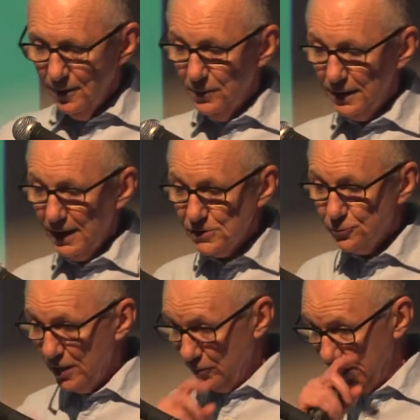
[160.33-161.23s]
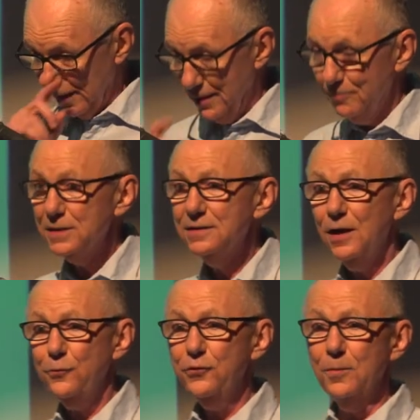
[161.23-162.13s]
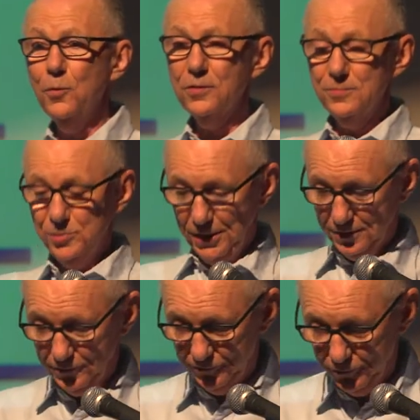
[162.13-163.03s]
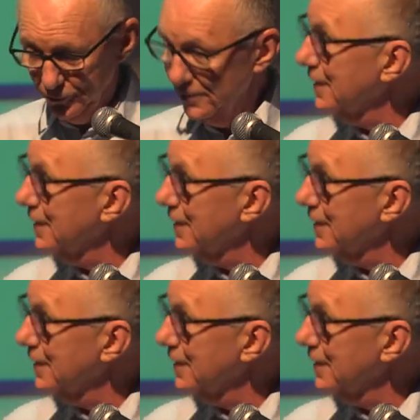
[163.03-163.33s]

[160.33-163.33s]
But that's where we are. But now for a more objective view, and